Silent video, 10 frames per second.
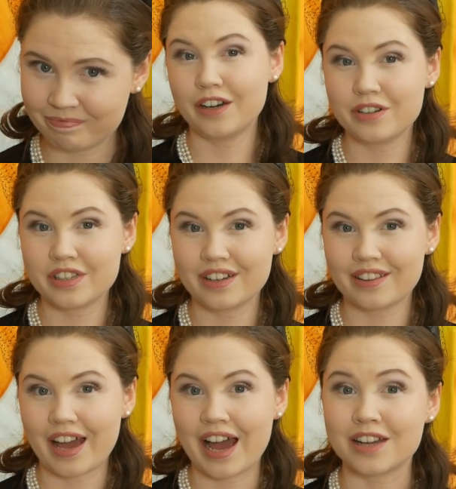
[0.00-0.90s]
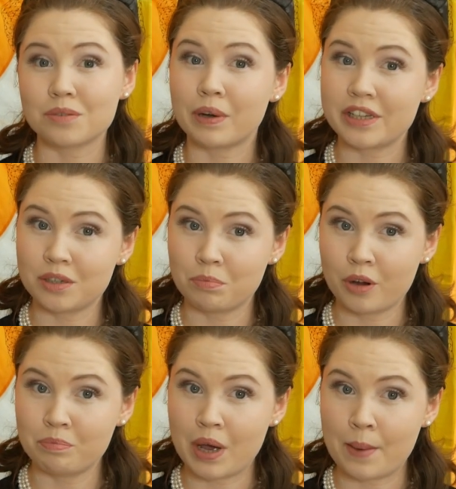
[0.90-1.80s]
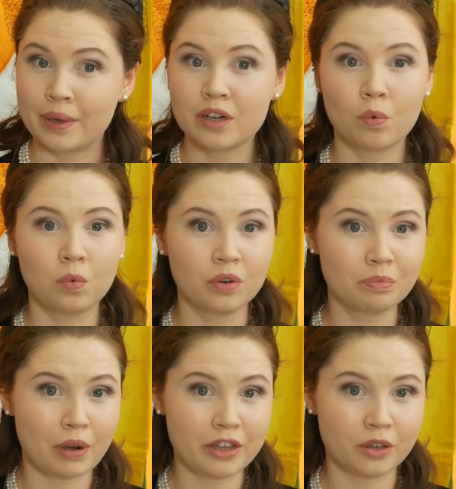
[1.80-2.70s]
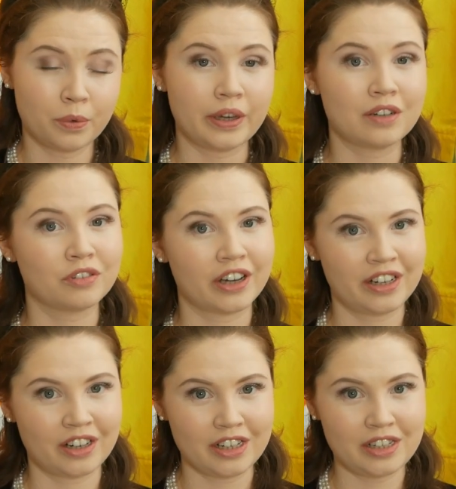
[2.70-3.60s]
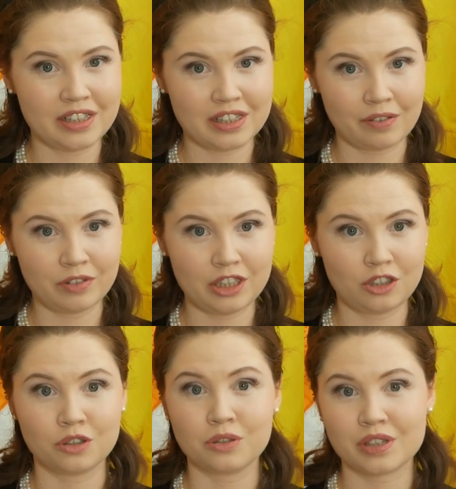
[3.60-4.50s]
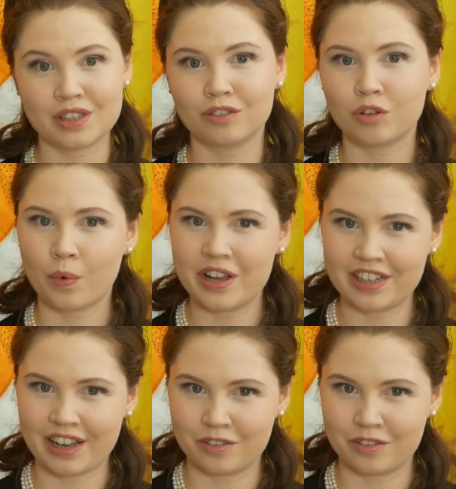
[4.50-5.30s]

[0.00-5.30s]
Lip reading: Here is another hat by Simone Merman worn by the Queen for her 1972 silver wedding